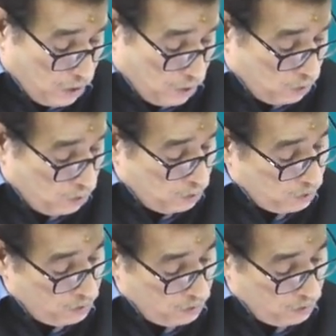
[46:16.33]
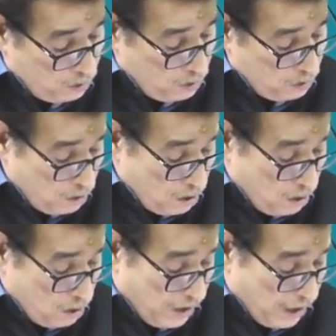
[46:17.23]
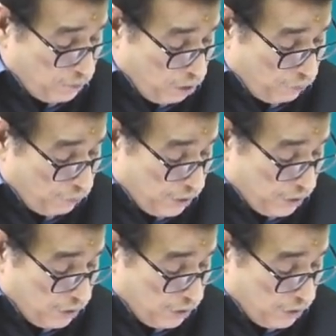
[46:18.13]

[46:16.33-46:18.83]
to net profit